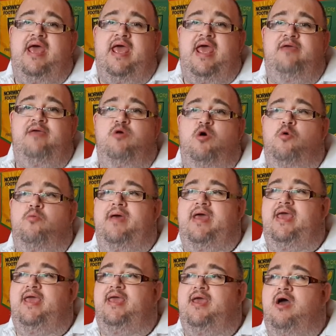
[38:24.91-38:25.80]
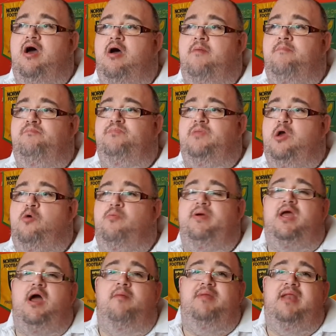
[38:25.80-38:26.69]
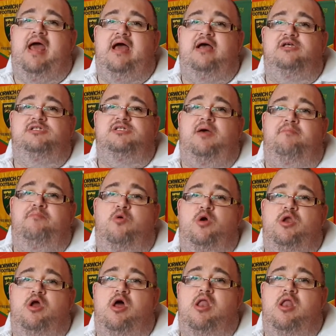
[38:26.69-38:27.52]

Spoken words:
He will be he'll be coming out at some point,